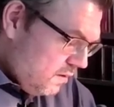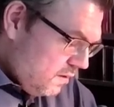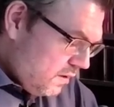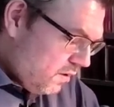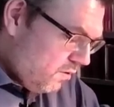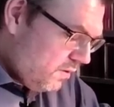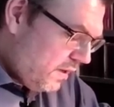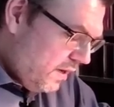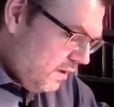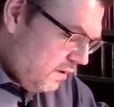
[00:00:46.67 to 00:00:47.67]
the
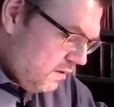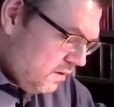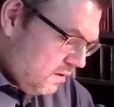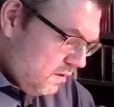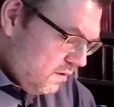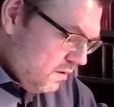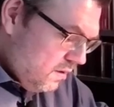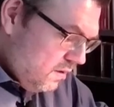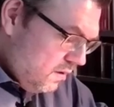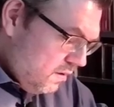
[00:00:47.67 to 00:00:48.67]
container,
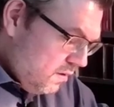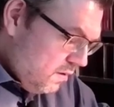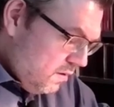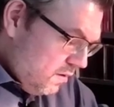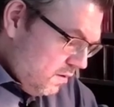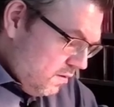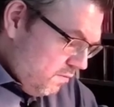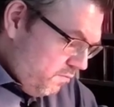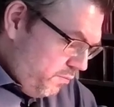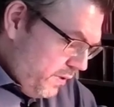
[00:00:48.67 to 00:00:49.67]
yeah?
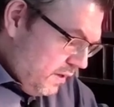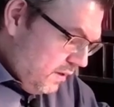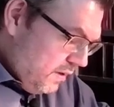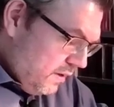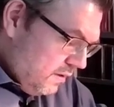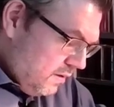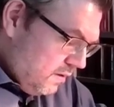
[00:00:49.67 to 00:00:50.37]
build it,